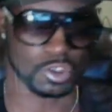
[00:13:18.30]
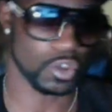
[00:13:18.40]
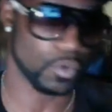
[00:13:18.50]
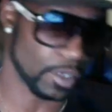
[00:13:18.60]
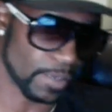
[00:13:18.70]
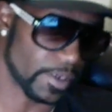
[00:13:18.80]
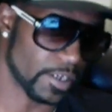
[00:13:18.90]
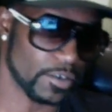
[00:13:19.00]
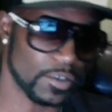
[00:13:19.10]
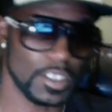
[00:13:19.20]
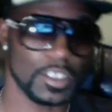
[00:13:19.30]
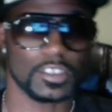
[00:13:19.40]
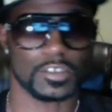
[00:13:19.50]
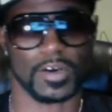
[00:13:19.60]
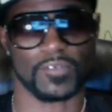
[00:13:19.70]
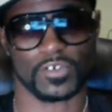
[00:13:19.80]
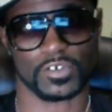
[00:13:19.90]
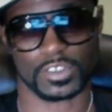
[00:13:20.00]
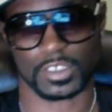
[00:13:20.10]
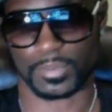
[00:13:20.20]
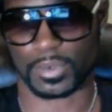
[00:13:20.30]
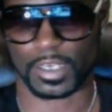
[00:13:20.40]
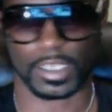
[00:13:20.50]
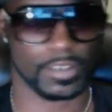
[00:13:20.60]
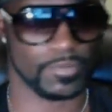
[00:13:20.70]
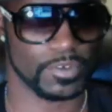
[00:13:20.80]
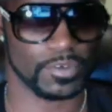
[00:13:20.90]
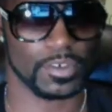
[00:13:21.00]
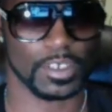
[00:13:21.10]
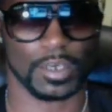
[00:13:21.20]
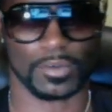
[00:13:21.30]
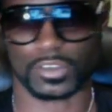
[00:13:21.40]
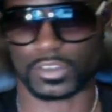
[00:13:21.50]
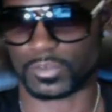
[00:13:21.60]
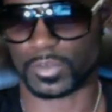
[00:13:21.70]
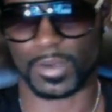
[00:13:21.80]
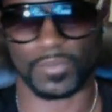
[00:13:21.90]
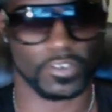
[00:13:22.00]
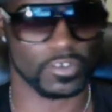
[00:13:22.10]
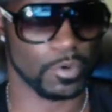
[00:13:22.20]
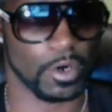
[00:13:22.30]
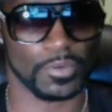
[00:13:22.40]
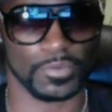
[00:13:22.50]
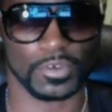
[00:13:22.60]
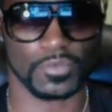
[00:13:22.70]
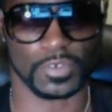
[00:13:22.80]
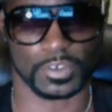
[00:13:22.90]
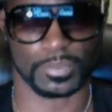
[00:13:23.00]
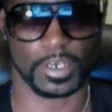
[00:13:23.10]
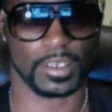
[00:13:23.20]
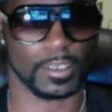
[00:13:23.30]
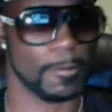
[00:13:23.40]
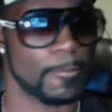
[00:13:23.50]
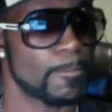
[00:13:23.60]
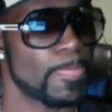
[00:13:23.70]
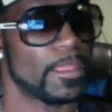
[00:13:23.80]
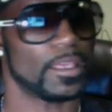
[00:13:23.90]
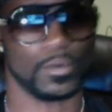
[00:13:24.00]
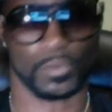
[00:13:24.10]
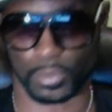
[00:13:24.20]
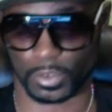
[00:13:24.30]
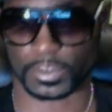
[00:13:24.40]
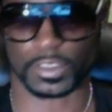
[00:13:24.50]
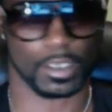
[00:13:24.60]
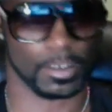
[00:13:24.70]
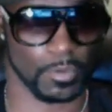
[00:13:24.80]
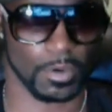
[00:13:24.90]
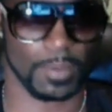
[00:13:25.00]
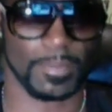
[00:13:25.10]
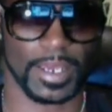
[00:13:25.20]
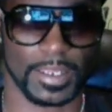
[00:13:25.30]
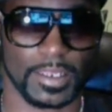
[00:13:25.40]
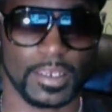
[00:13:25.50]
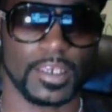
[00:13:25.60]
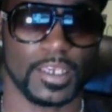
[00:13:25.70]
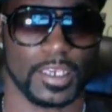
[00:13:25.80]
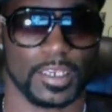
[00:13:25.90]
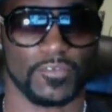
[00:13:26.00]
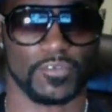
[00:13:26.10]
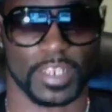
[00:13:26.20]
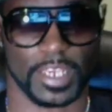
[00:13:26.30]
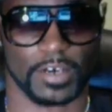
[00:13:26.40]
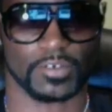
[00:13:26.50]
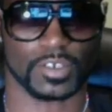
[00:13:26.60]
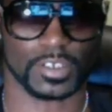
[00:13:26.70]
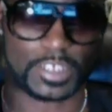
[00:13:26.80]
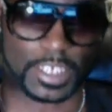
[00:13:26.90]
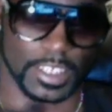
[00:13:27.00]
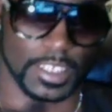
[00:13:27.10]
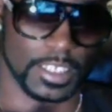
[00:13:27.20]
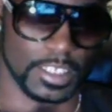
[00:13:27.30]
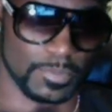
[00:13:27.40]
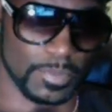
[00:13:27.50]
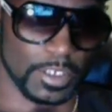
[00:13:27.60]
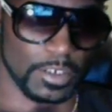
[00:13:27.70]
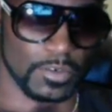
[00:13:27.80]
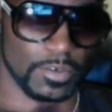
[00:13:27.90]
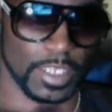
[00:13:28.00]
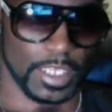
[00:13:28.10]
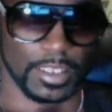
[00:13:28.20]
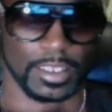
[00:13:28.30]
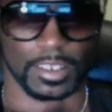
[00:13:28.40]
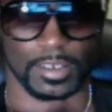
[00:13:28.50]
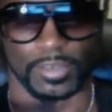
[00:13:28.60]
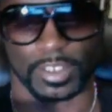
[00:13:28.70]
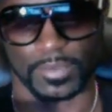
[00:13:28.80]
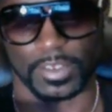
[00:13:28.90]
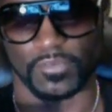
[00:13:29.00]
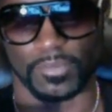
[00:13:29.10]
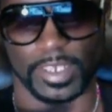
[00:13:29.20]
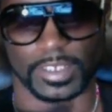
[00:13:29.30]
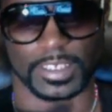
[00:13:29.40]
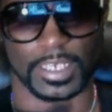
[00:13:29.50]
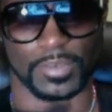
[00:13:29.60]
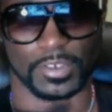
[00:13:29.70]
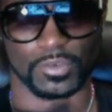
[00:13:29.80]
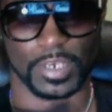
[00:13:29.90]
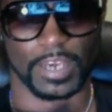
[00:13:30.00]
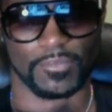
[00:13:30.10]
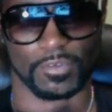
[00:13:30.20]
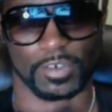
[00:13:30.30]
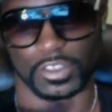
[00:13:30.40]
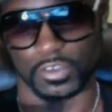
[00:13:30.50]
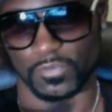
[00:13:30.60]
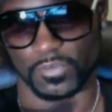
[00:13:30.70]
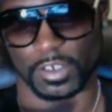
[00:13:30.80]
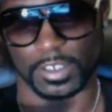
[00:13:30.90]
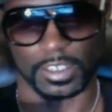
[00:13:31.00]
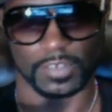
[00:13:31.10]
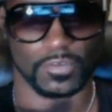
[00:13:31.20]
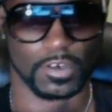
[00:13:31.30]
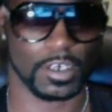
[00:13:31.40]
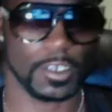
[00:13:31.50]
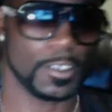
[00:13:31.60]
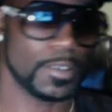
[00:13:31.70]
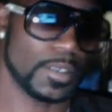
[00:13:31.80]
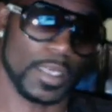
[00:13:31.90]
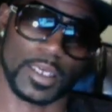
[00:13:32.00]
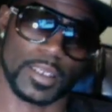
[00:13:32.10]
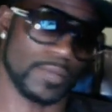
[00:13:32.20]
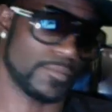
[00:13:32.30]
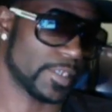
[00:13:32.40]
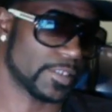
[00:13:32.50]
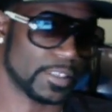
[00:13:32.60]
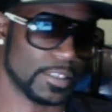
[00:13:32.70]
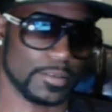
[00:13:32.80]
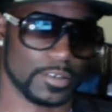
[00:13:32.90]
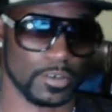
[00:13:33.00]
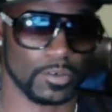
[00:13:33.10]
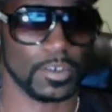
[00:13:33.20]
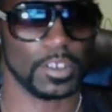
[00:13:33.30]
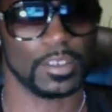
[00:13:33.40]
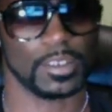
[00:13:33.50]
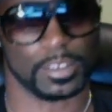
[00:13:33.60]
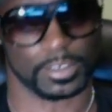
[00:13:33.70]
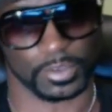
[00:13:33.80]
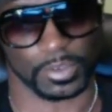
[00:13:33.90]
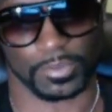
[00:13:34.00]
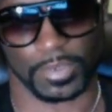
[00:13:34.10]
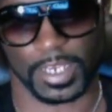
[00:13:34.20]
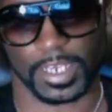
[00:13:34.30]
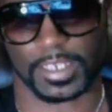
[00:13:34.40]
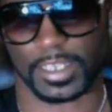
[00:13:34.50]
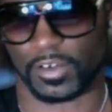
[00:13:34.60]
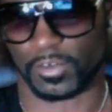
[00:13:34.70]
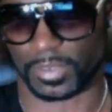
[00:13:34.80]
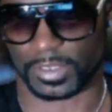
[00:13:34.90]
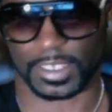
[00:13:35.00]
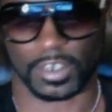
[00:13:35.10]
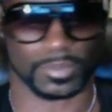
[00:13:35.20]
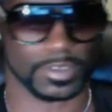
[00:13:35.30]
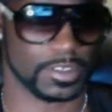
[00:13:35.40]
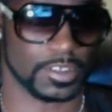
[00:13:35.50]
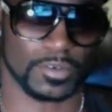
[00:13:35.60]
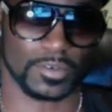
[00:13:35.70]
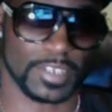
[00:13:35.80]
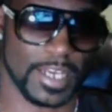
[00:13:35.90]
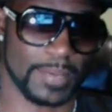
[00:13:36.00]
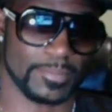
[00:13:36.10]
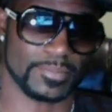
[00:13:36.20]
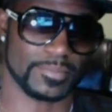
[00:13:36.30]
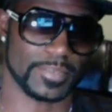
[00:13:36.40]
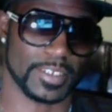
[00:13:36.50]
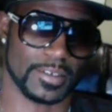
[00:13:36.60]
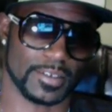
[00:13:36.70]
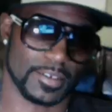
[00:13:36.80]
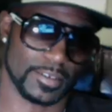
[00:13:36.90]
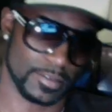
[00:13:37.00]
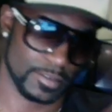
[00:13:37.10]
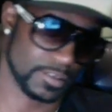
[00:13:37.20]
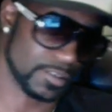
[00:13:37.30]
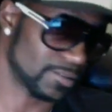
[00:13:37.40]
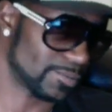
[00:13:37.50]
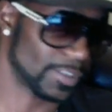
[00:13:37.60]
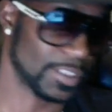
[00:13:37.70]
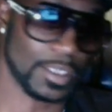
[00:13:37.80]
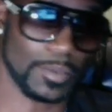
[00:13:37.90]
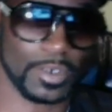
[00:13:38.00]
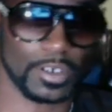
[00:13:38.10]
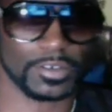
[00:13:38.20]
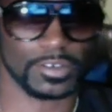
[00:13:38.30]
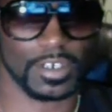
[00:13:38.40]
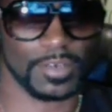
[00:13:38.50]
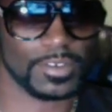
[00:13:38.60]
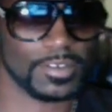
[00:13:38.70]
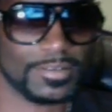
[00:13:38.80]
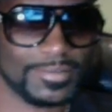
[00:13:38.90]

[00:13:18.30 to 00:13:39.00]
Caujuan Mayo. It's my first uh, part interview. Uh, excuse me, my first part review for this product, and we will be talking more about it. And for now, you can check any links below, and it will give you information that we do have for it so far, thus far. And that's it. So enjoy the ride. I hope uh, I hope to see you on top, and uh, let get this money like a boss. You know how we do.